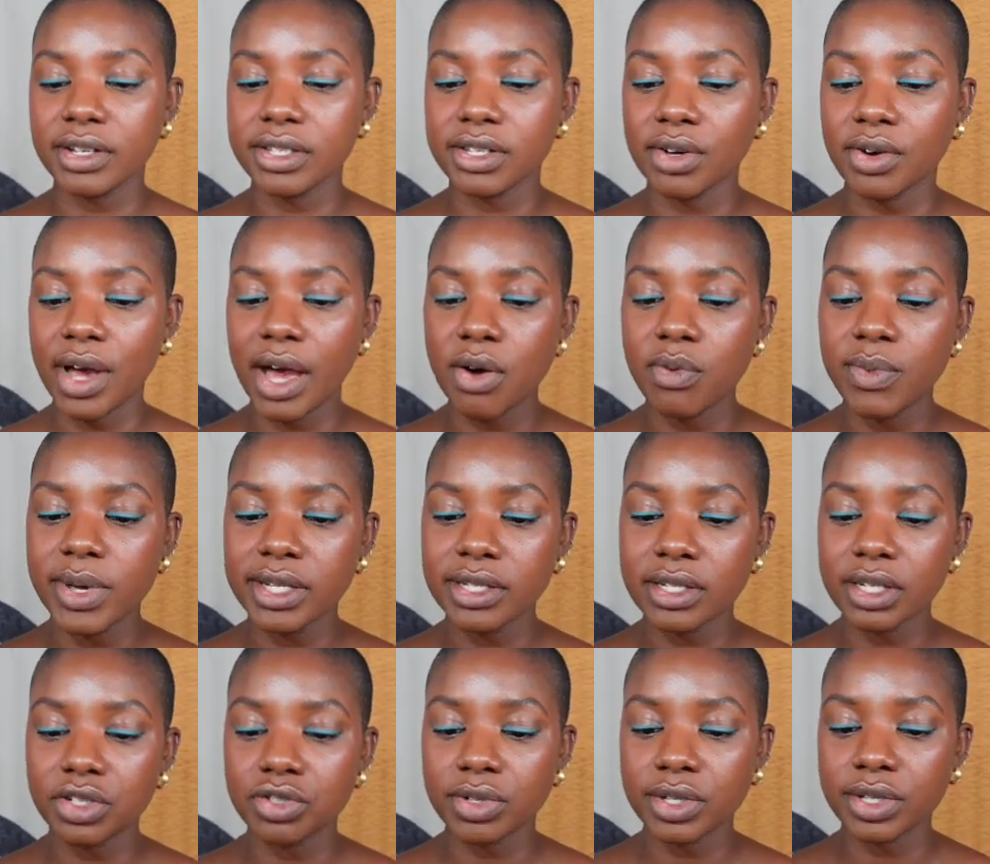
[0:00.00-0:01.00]
So I went
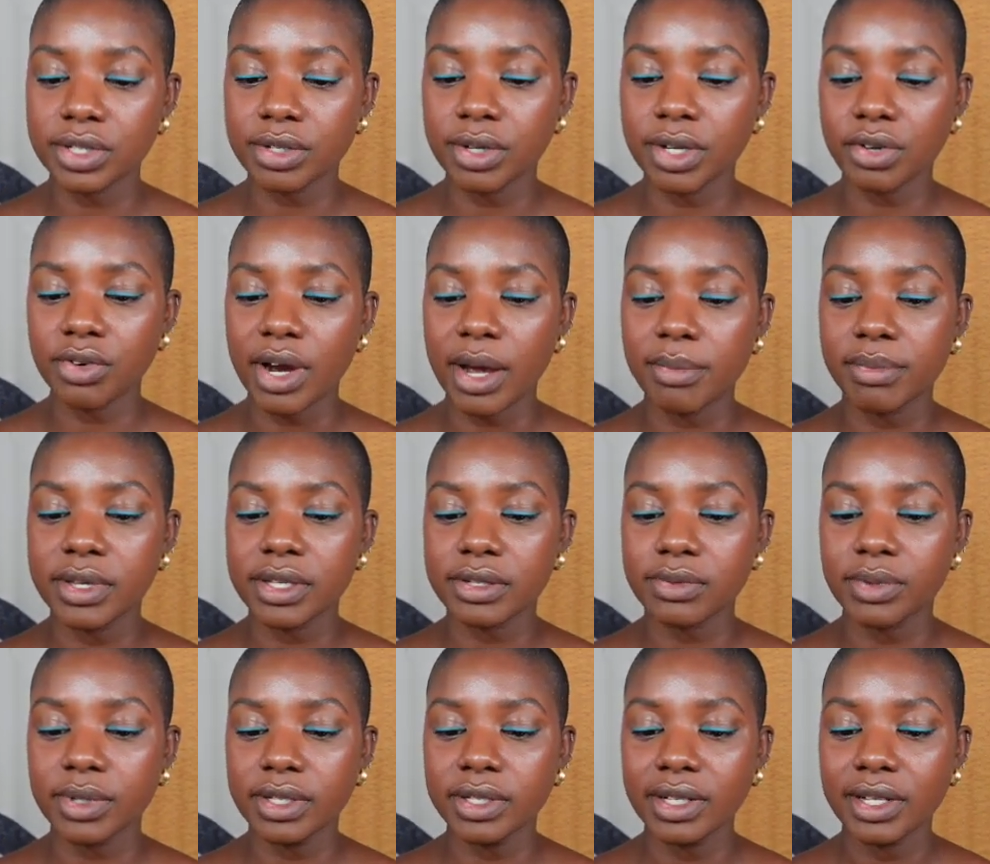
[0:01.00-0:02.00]
to the drugstore and grabbed this
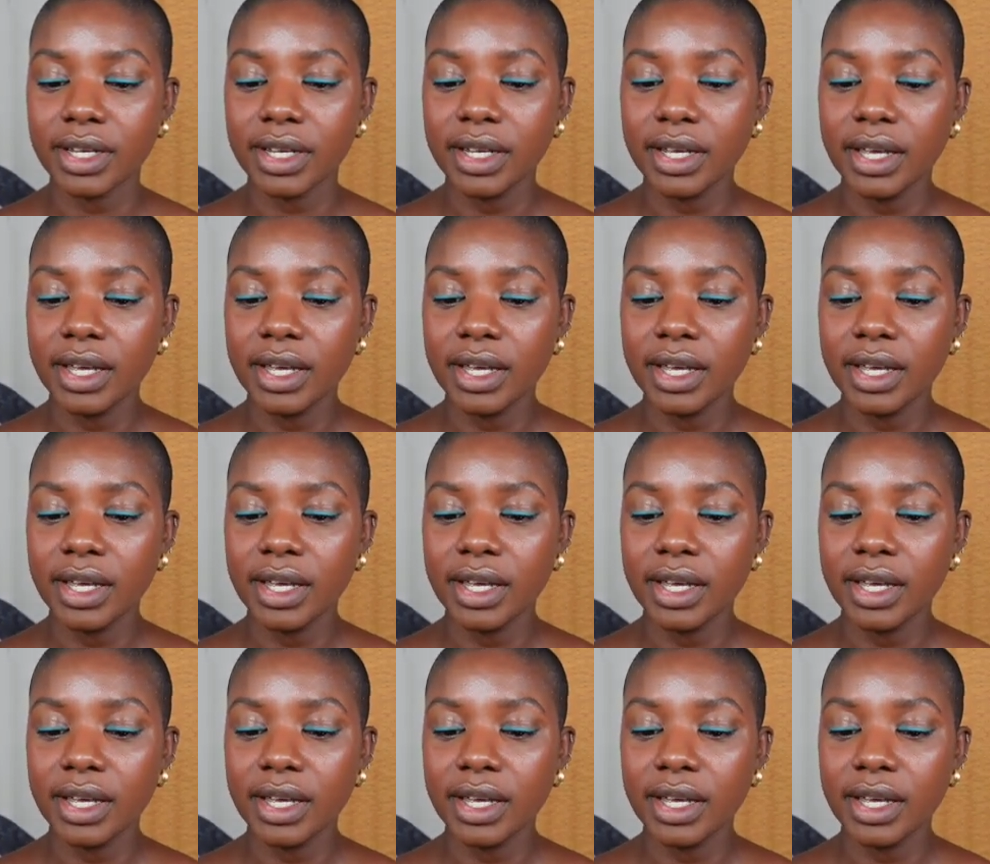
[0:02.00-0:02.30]
one.